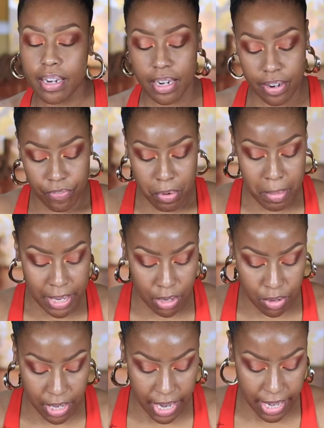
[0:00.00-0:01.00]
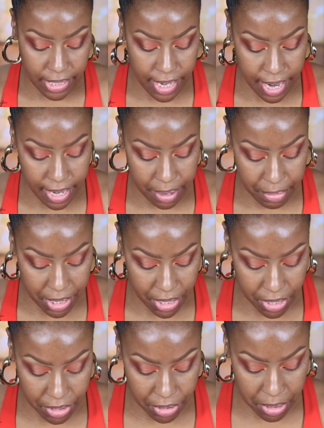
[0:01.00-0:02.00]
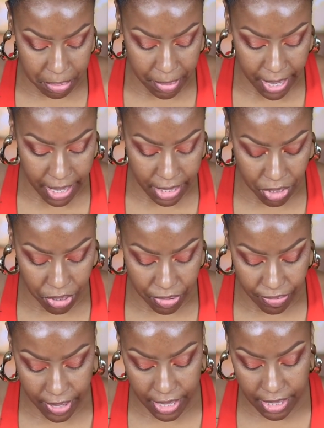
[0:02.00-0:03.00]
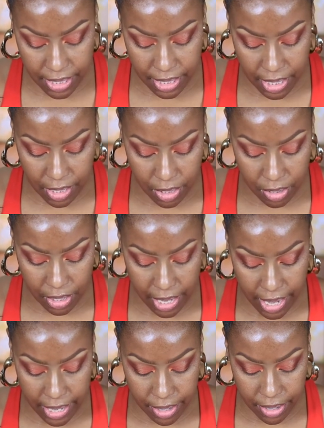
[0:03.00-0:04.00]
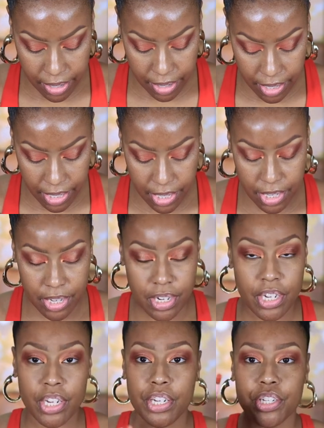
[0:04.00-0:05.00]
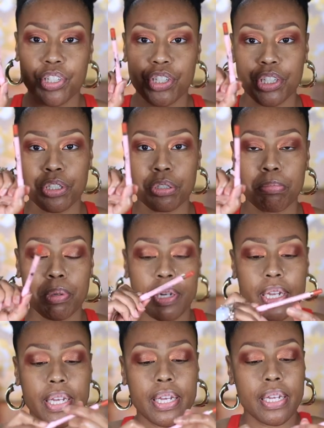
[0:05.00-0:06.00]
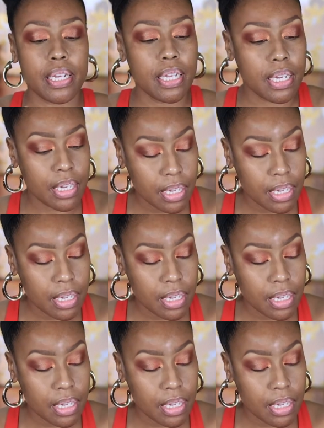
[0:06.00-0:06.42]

And for my lower lash line, I'm going to use my Too Faced Killer Liner in Gingerbread